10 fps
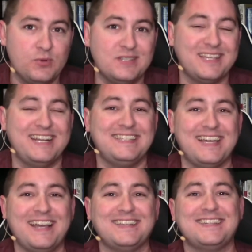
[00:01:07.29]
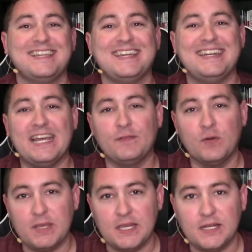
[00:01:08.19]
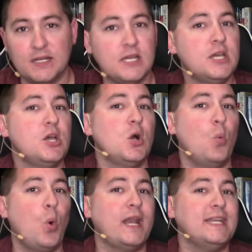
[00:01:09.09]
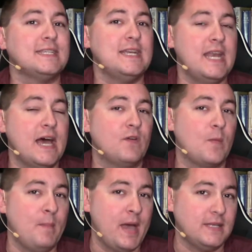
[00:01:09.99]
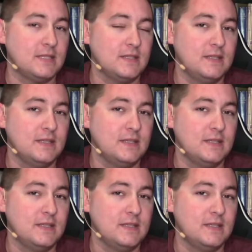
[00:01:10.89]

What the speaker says: is that a text can never mean what it never meant.